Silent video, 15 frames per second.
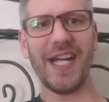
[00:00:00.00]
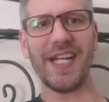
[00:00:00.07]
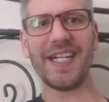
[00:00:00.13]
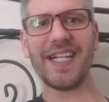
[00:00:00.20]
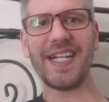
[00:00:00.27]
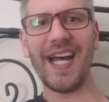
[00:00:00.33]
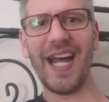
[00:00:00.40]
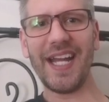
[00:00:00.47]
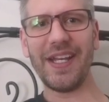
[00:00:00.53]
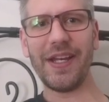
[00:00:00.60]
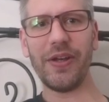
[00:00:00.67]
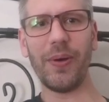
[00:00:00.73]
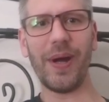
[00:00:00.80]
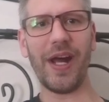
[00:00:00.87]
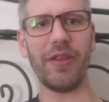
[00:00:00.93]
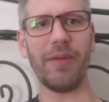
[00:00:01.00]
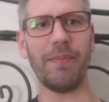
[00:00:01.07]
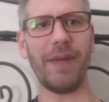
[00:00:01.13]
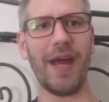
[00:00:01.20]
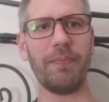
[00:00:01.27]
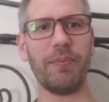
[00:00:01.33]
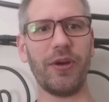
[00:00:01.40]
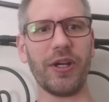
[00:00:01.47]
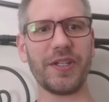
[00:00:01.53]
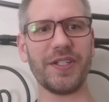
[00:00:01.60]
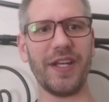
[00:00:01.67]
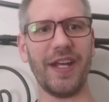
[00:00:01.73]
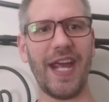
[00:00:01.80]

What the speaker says: I kind of know how the map works.